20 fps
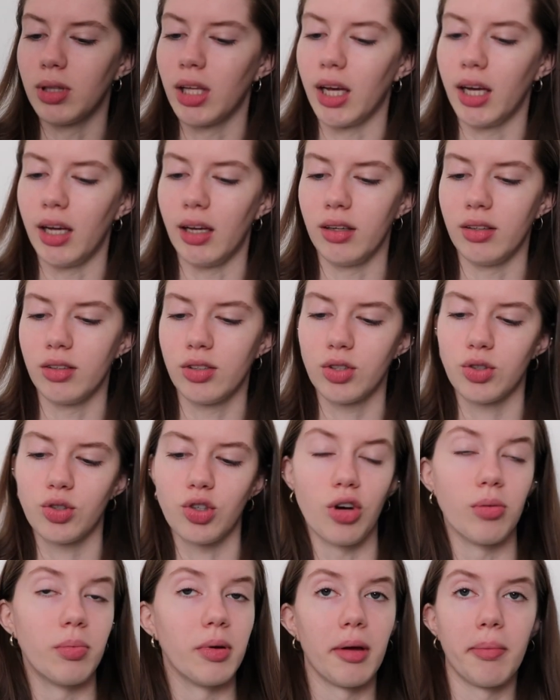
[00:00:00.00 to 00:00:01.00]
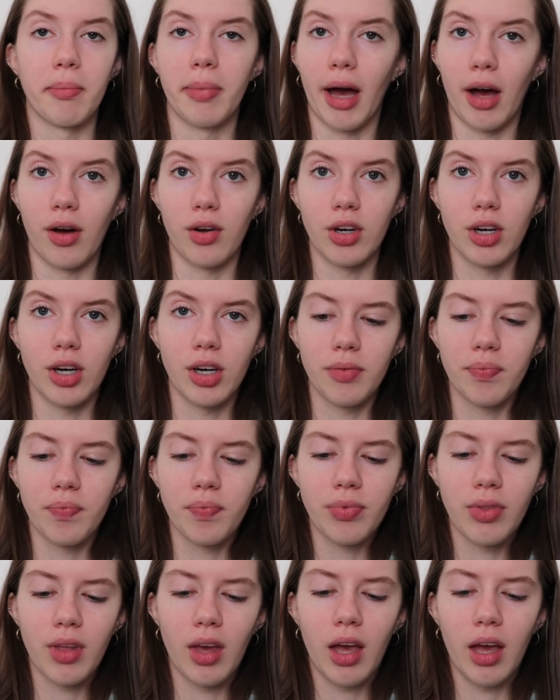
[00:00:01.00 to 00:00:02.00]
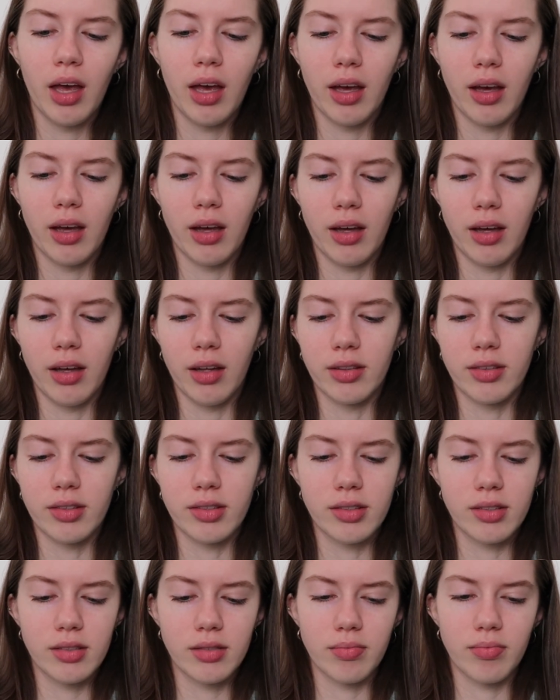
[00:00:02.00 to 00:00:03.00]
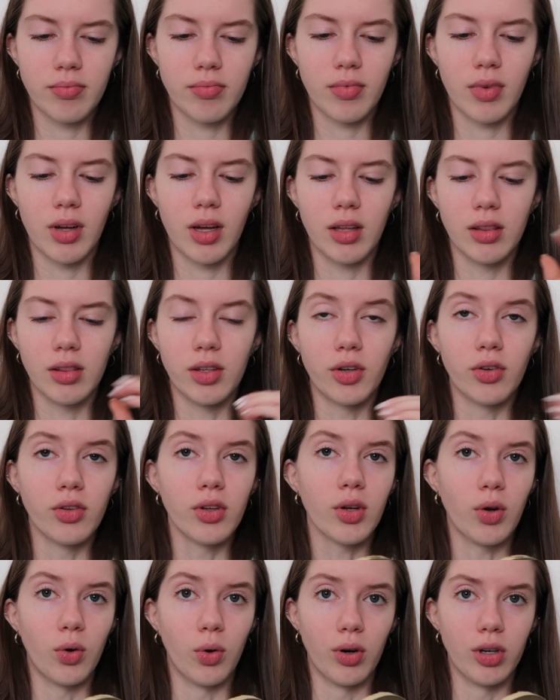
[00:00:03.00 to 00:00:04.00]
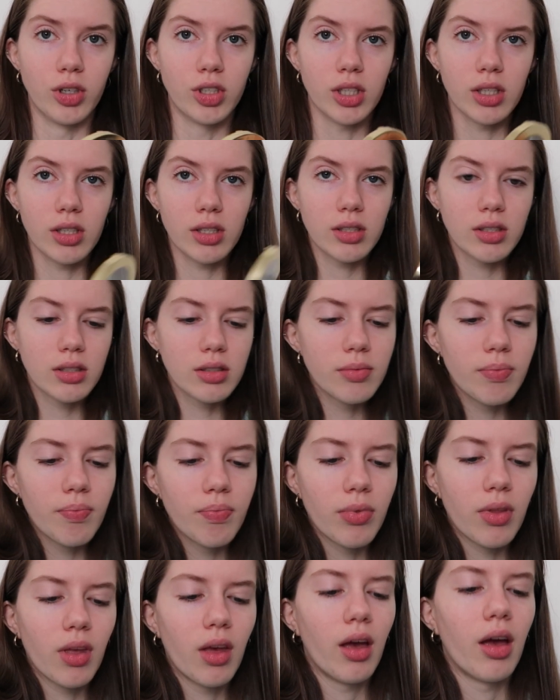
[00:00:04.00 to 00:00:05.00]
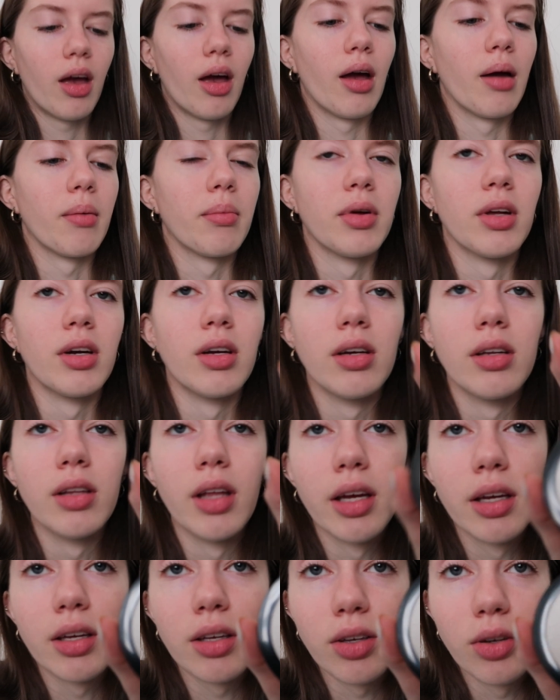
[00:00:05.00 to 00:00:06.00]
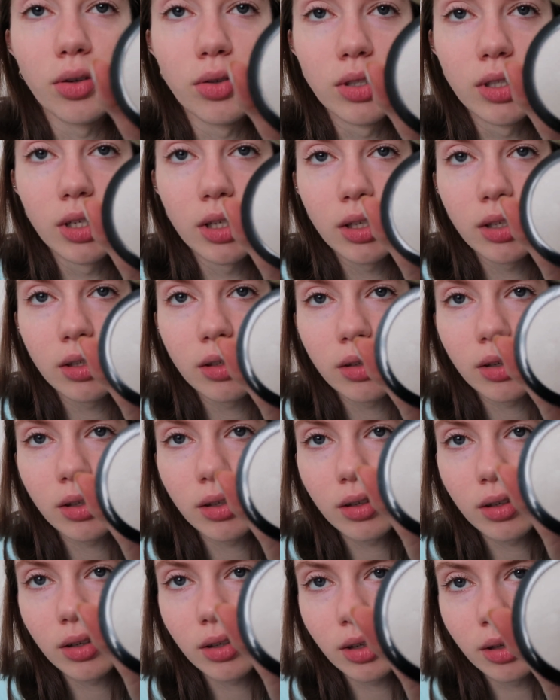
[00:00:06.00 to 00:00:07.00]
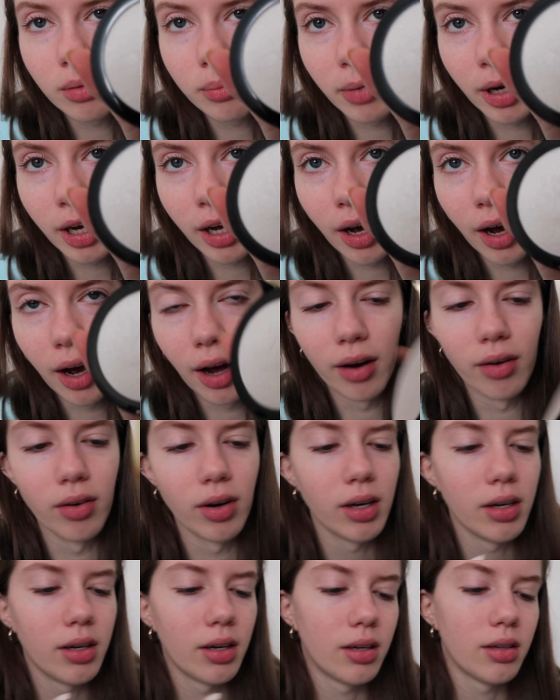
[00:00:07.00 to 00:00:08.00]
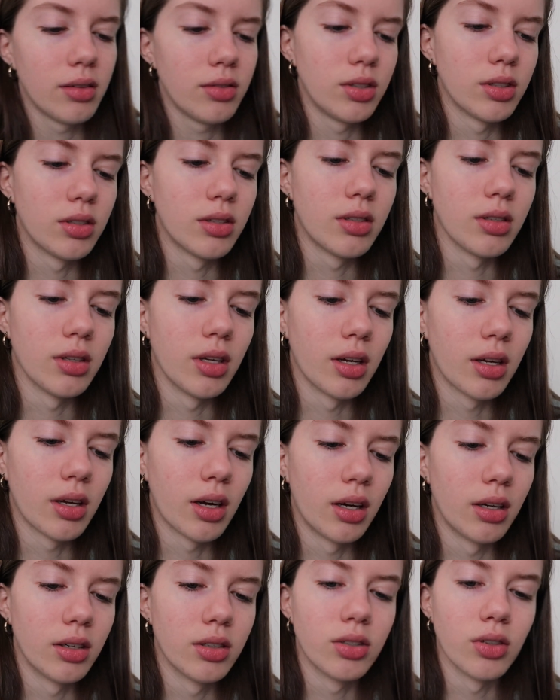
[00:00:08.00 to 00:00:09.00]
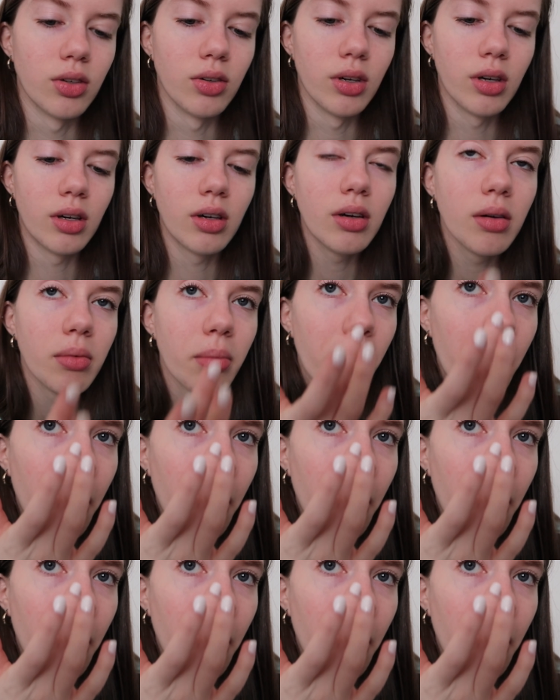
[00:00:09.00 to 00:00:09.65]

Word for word: Lite Strobing Powder. It's literally gorgeous. I'm gonna like use it in my eye right now just to like kind of show y'all.